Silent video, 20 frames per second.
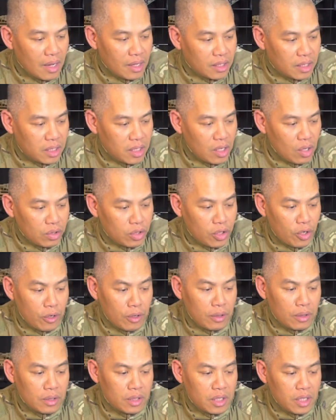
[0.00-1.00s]

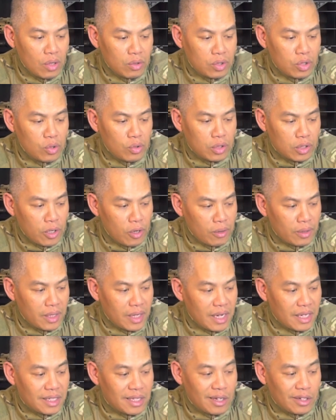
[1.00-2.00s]
CO2
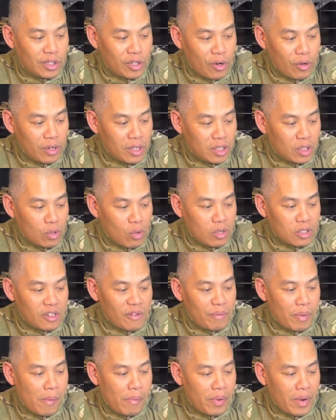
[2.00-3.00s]
certainly is the dirty source
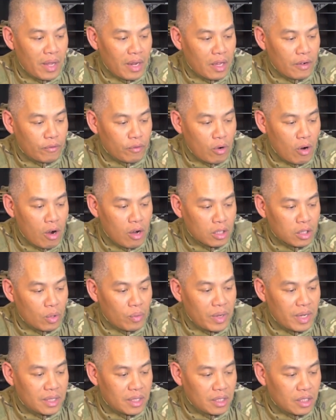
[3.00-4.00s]
of propellant for all the
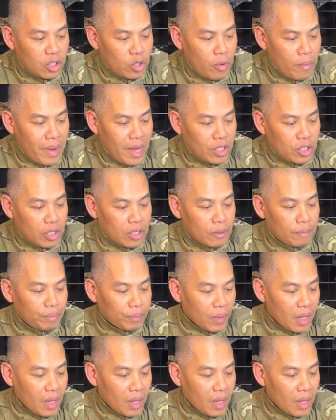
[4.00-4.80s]
reasons you mentioned.